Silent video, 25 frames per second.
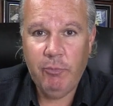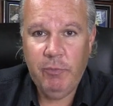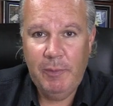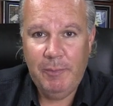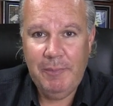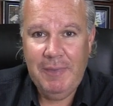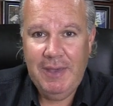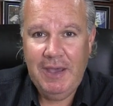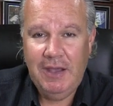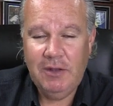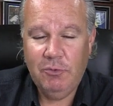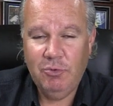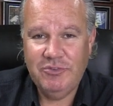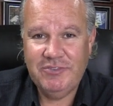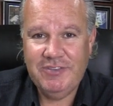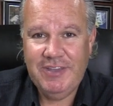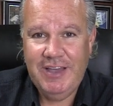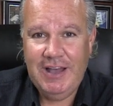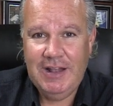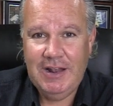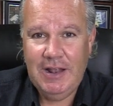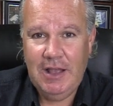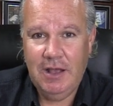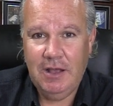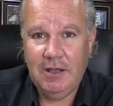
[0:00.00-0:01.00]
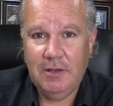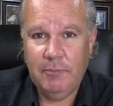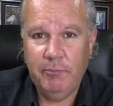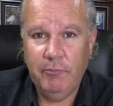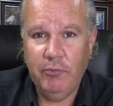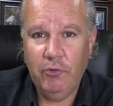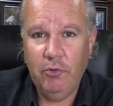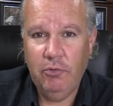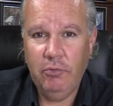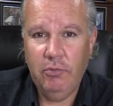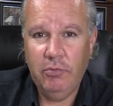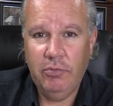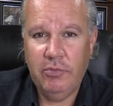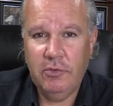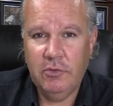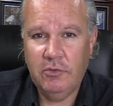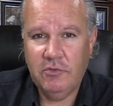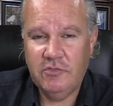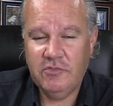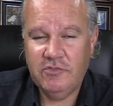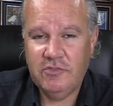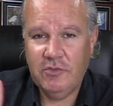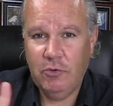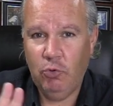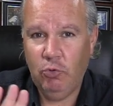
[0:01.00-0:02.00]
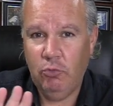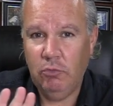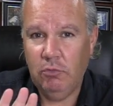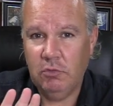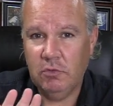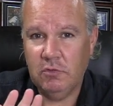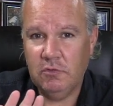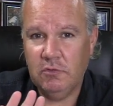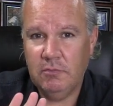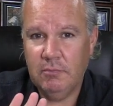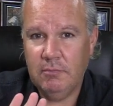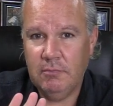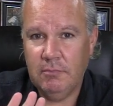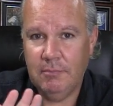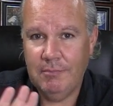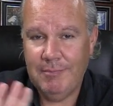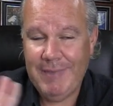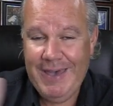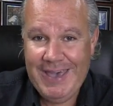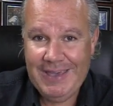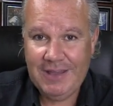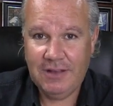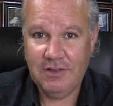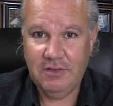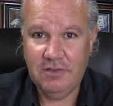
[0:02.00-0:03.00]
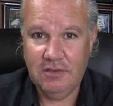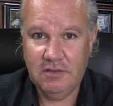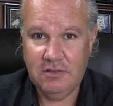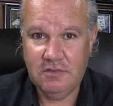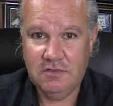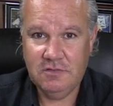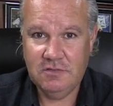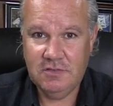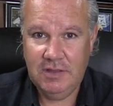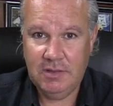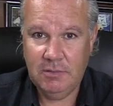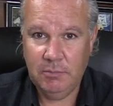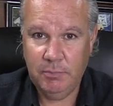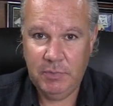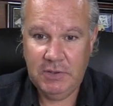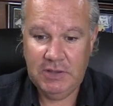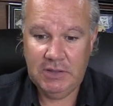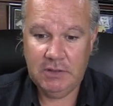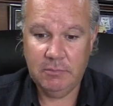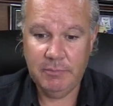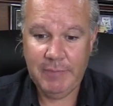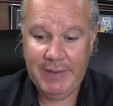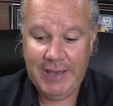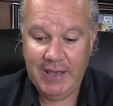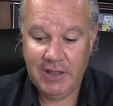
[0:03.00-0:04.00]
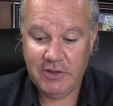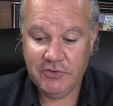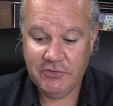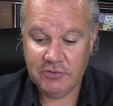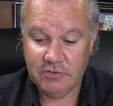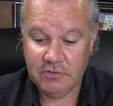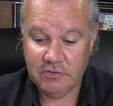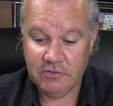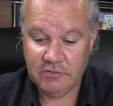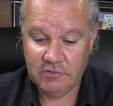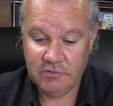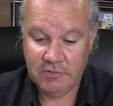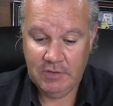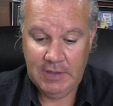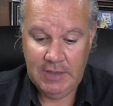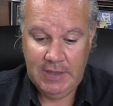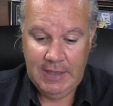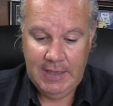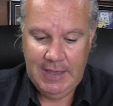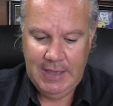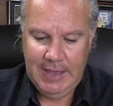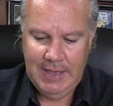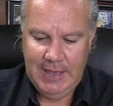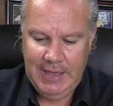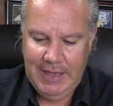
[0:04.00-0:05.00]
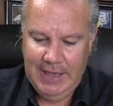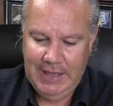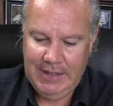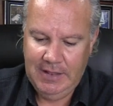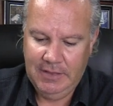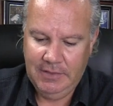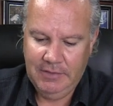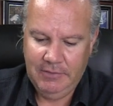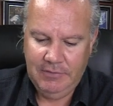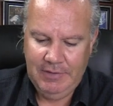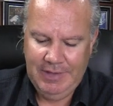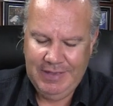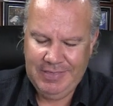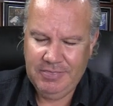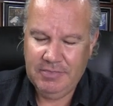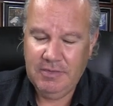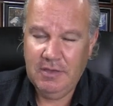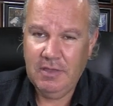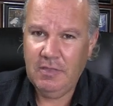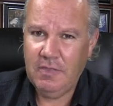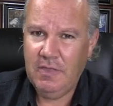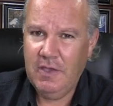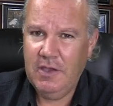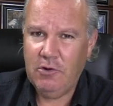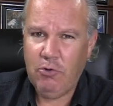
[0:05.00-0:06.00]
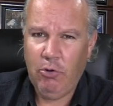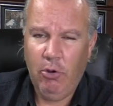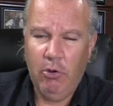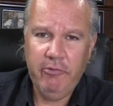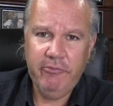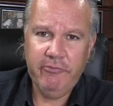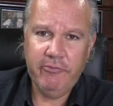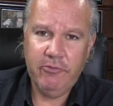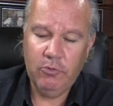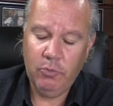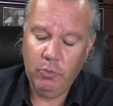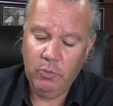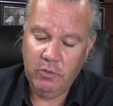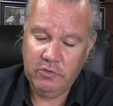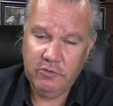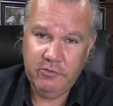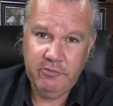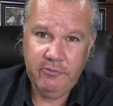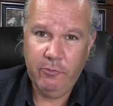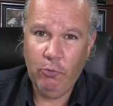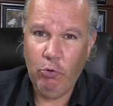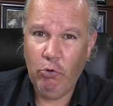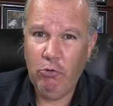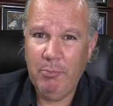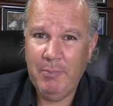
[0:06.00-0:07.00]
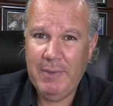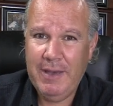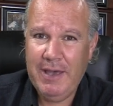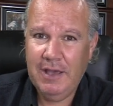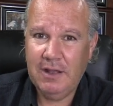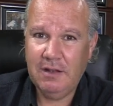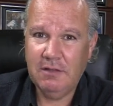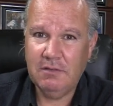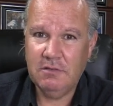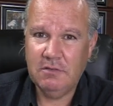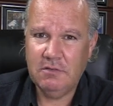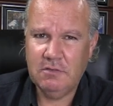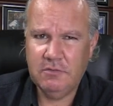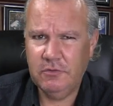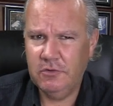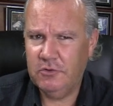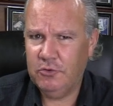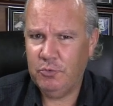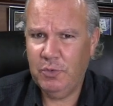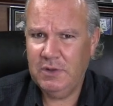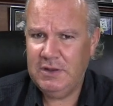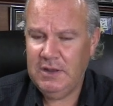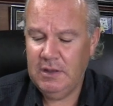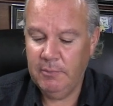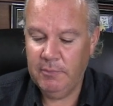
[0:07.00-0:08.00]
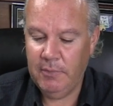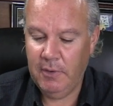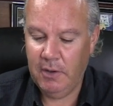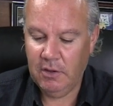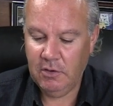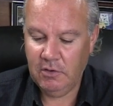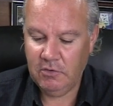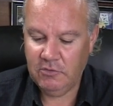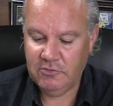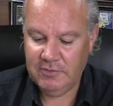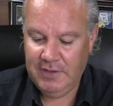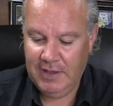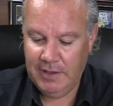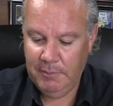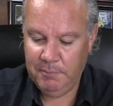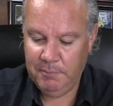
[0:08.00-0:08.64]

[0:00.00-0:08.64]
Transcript: we made was at a booth that sold magnets and pin badges. And I think their offer was four magnets for 20 bucks. So I